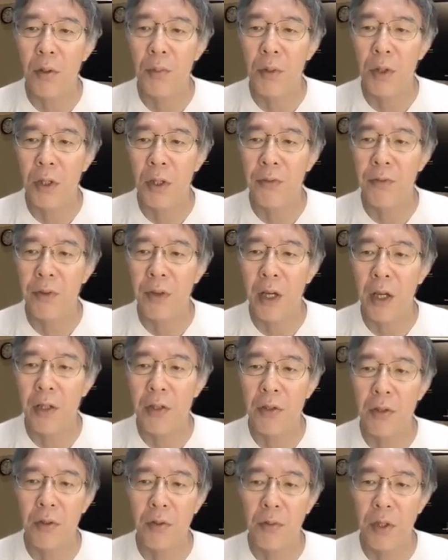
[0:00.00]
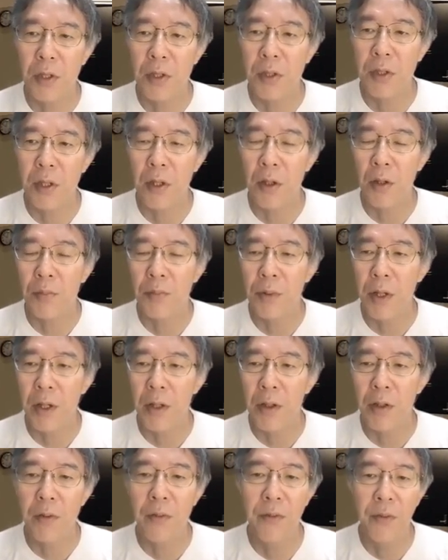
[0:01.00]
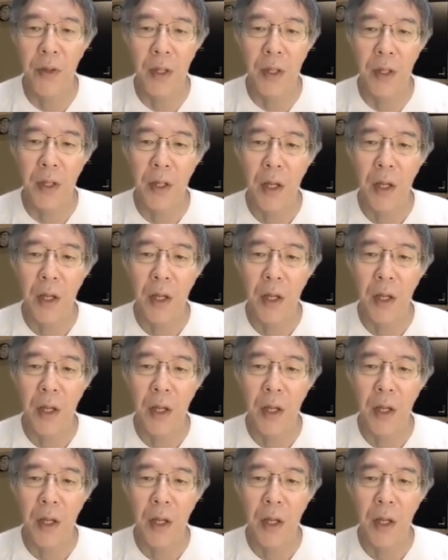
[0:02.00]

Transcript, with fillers: modification with the operator v.